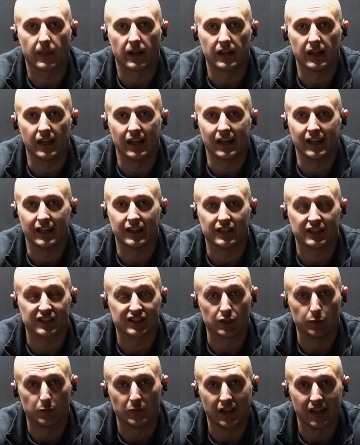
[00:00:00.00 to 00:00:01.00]
the
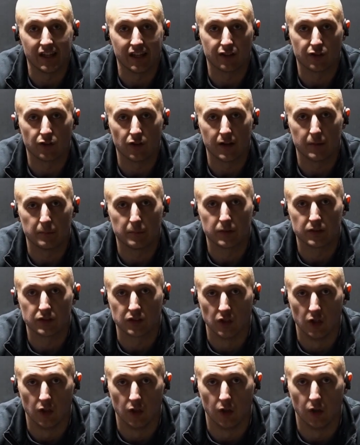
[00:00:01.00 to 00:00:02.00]
supinated grip,
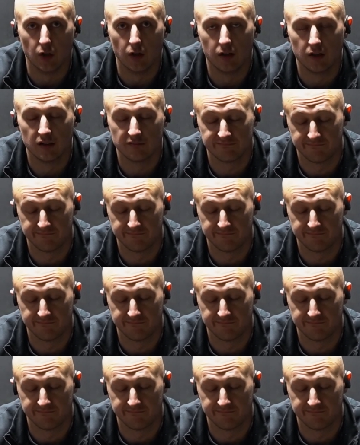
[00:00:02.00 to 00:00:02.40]
so